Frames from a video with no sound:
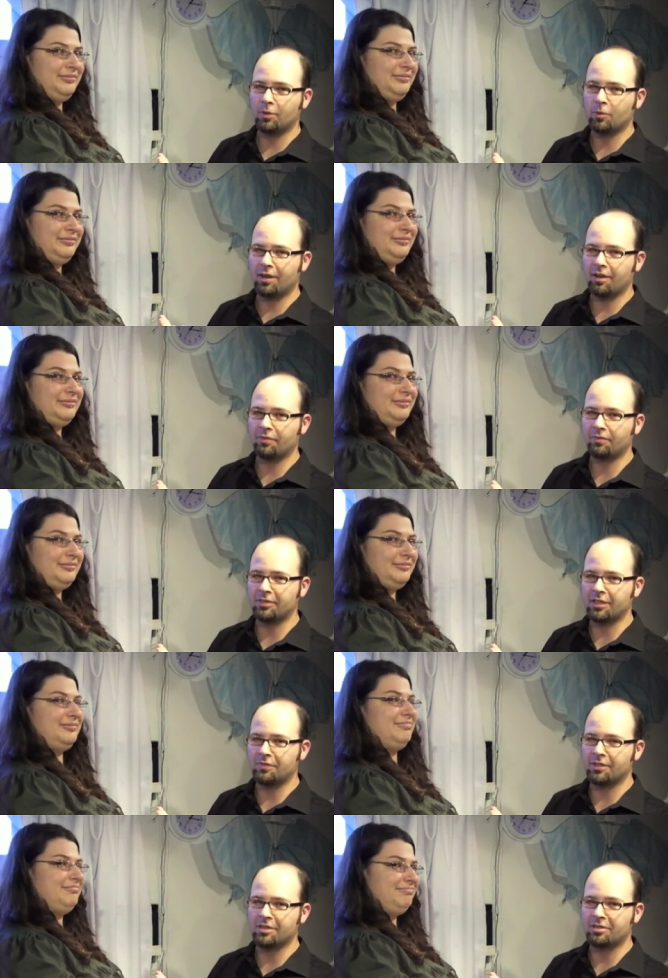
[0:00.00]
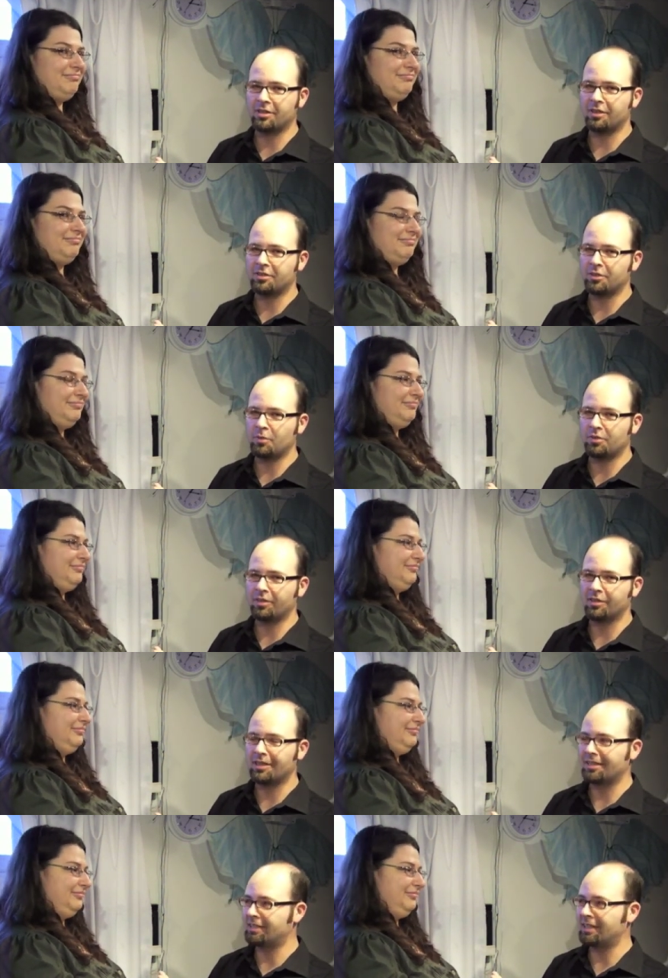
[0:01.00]
Speaker 1: wife, DeviantArt
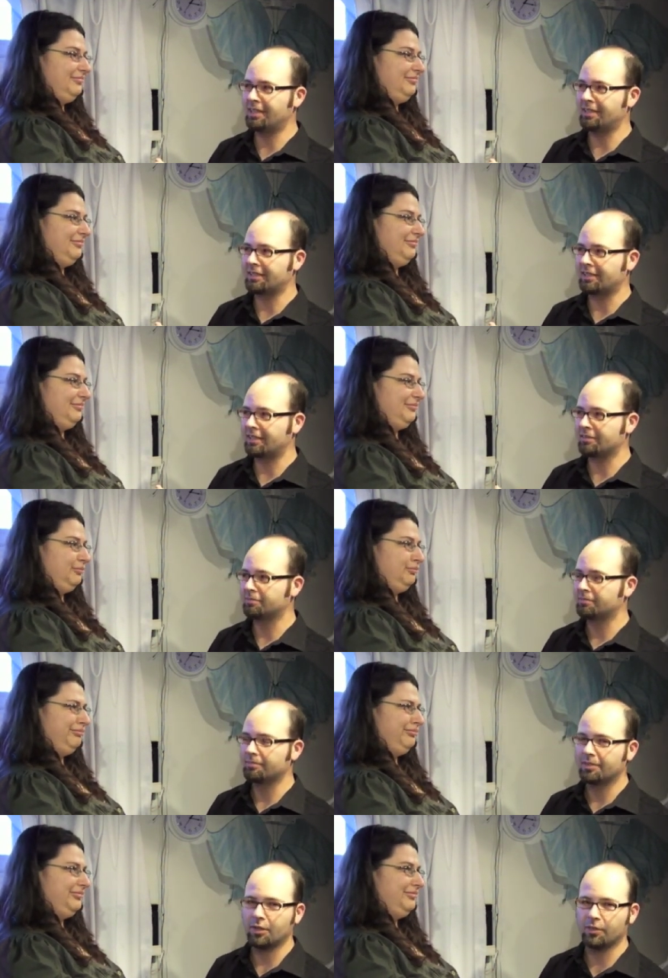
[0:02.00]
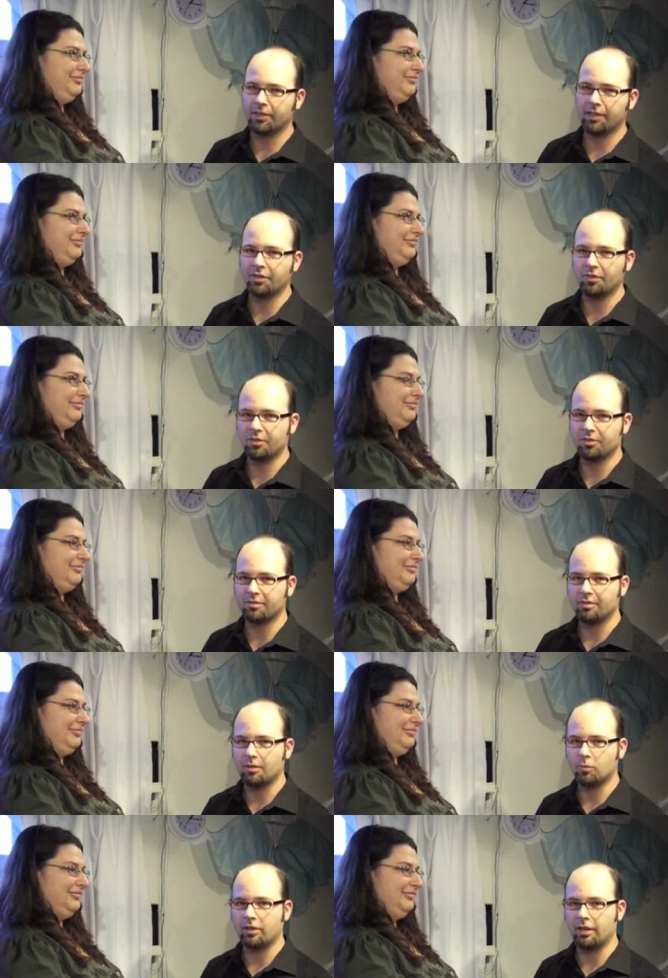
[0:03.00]
user Taliac. Greetings.
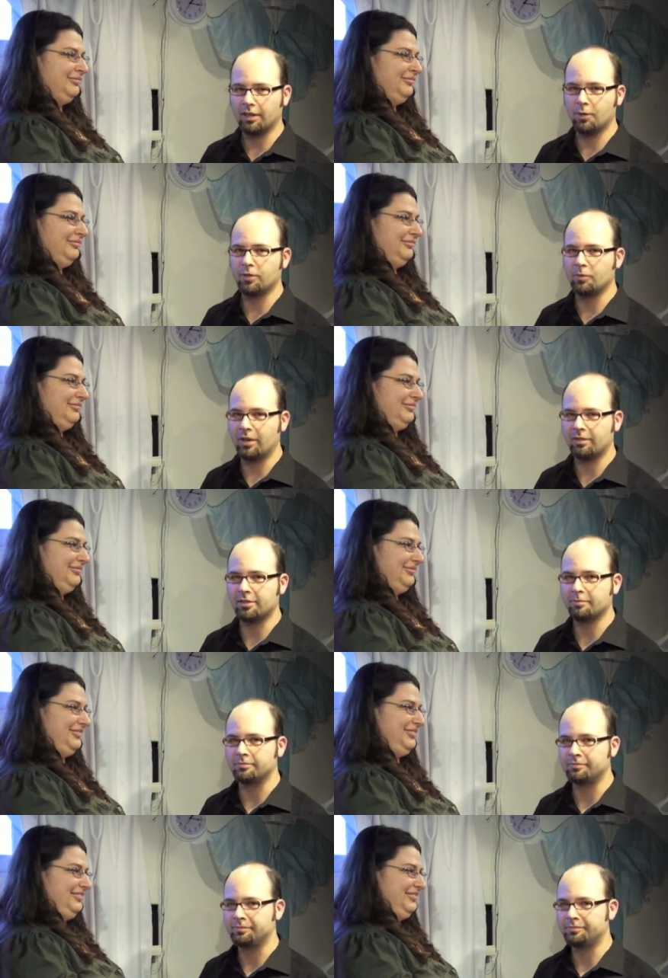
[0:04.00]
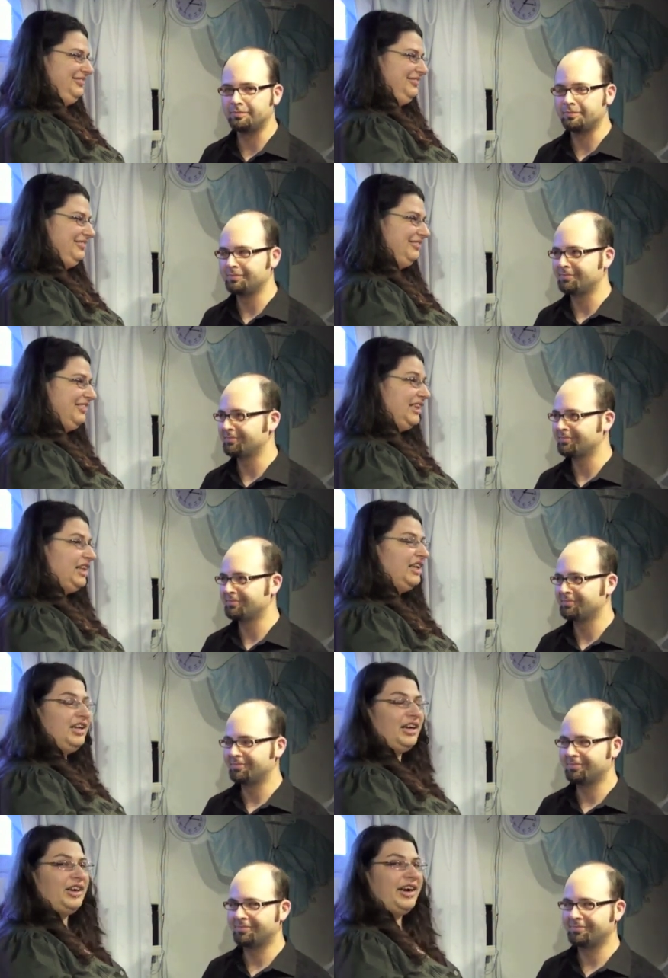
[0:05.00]
Hello and welcome.
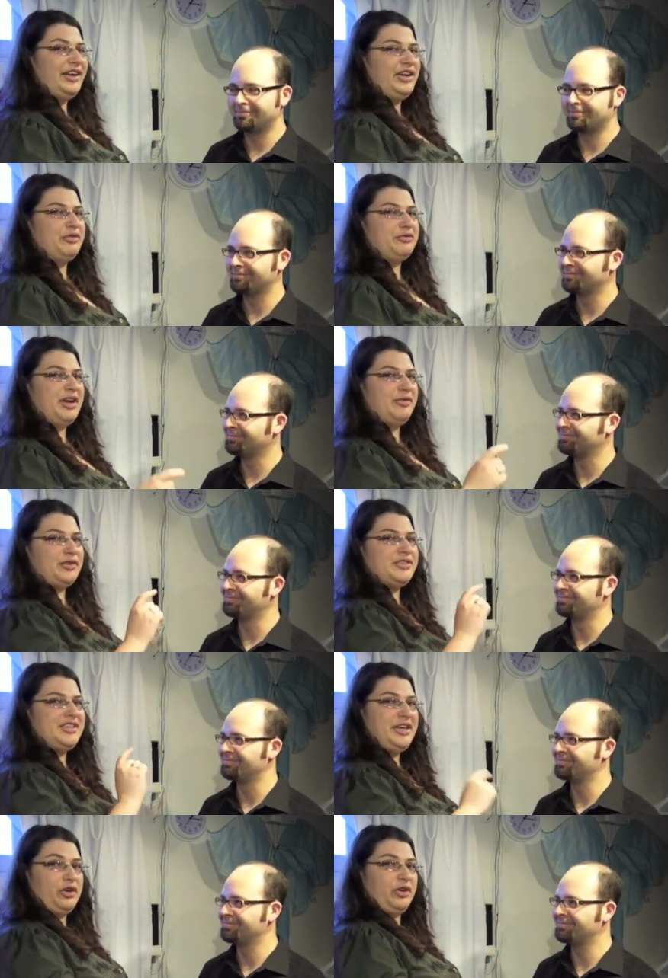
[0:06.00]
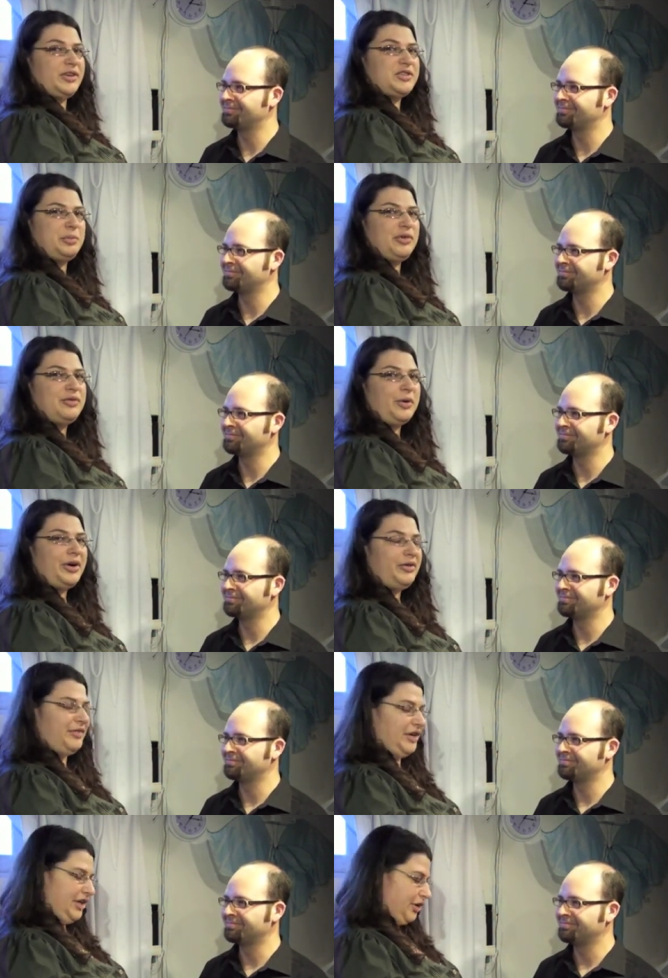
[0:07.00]
Speaker 2: Alright, you've never seen Chris before in a
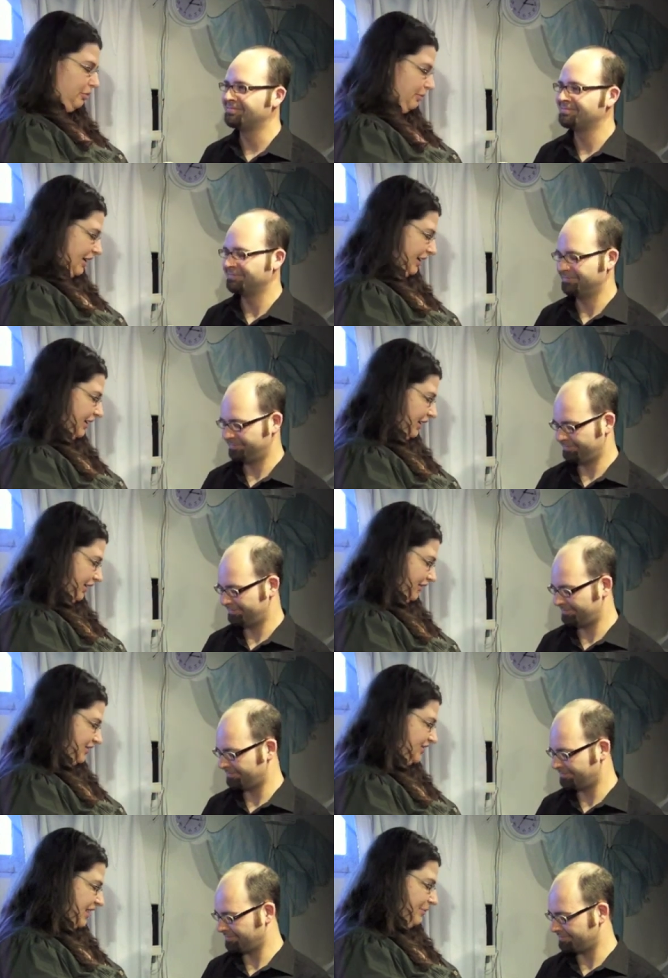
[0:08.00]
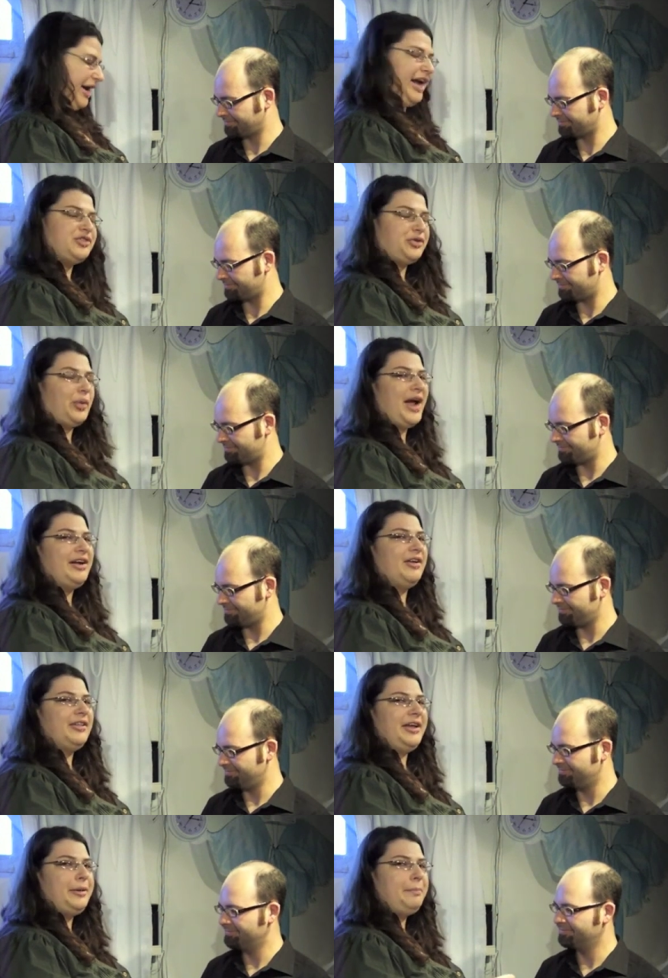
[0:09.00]
video, but this time I had to
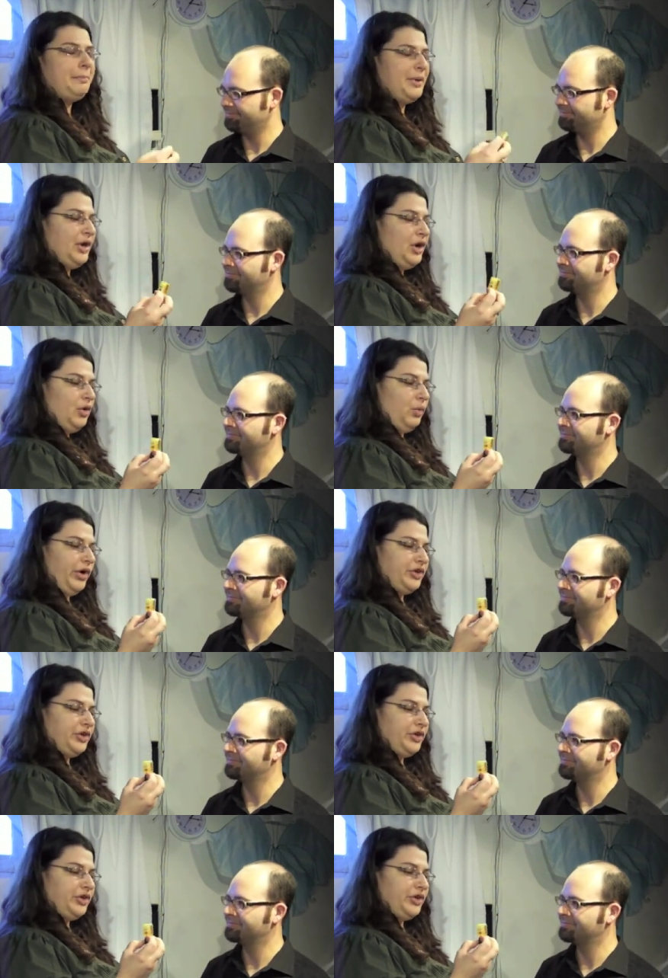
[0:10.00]
wrangle him. We're